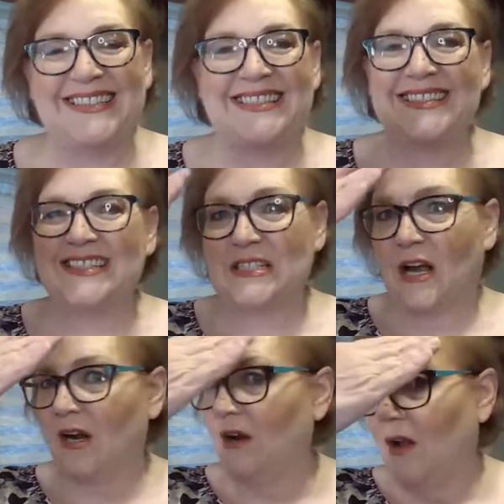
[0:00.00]
This is
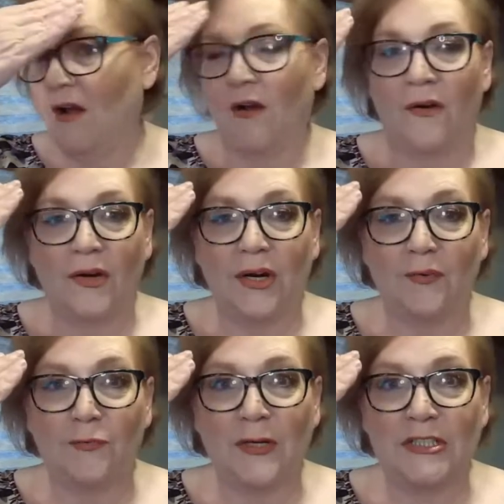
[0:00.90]
our, you know,
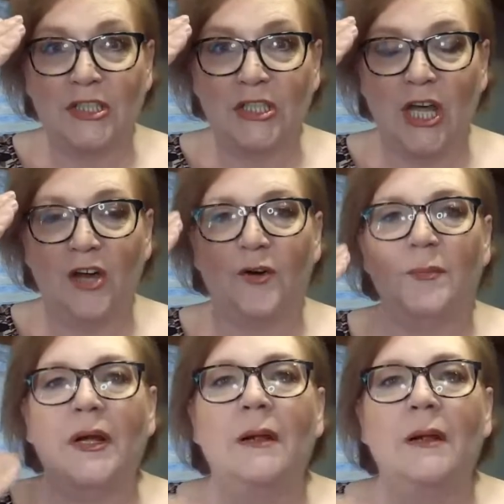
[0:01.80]
frontal lobe.